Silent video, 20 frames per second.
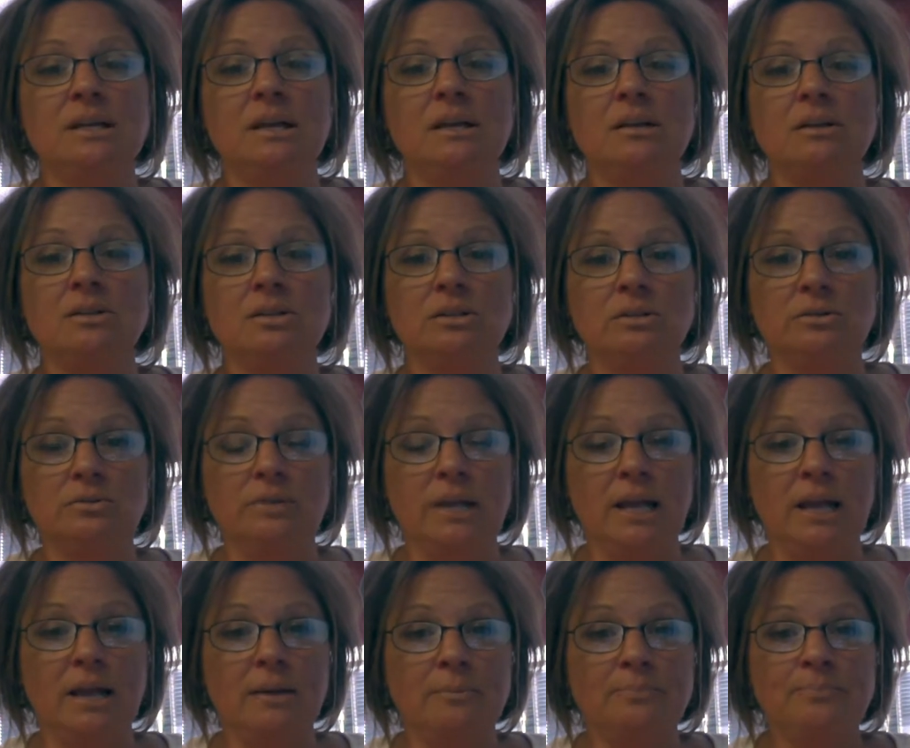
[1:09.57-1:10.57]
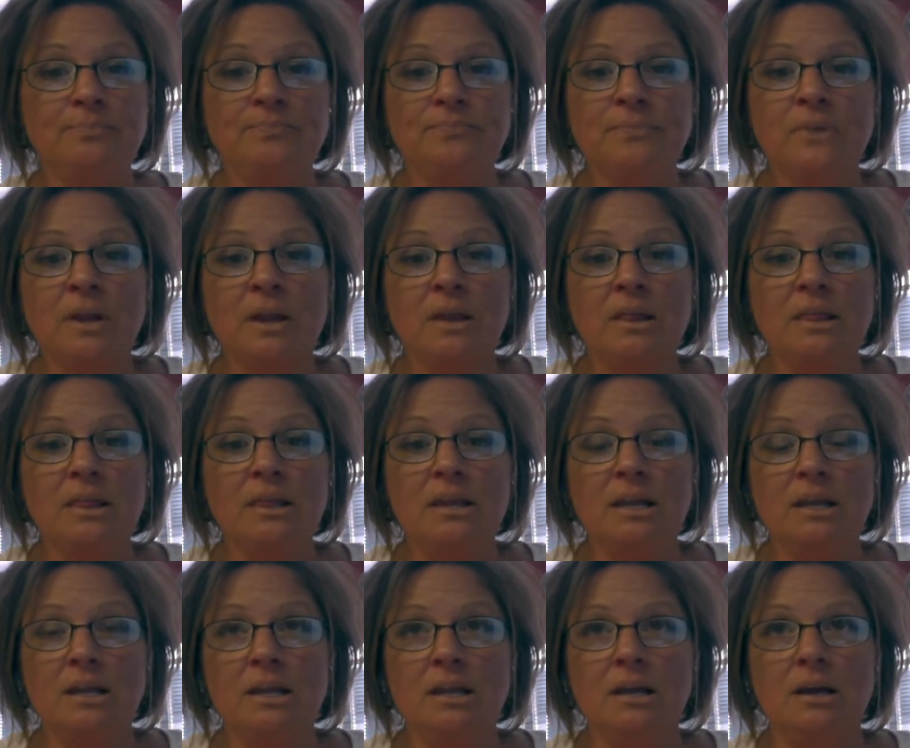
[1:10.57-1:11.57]
including
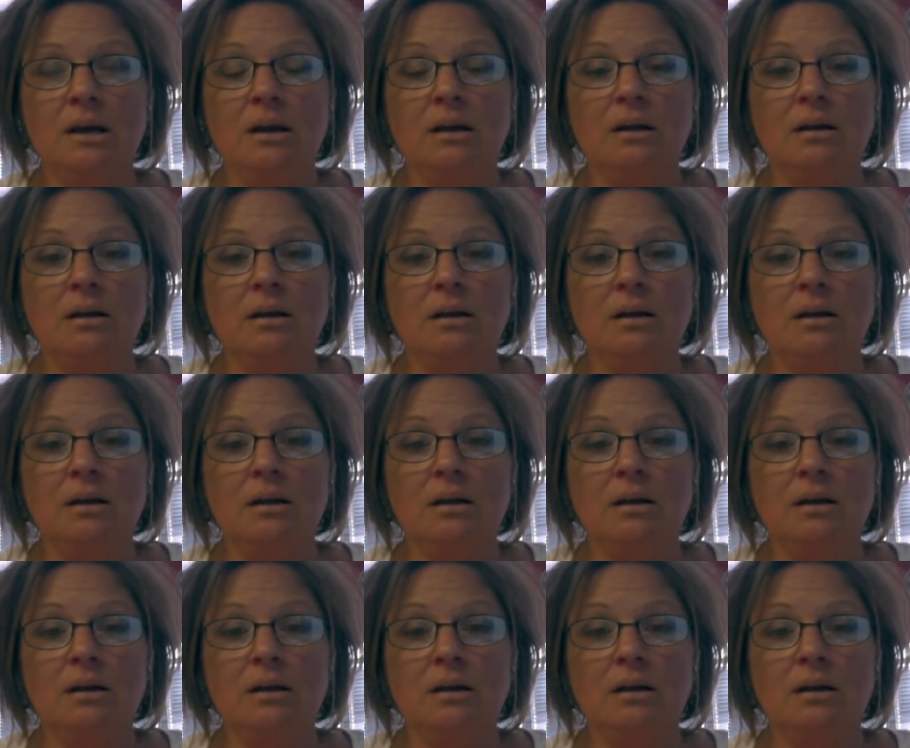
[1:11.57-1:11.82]
the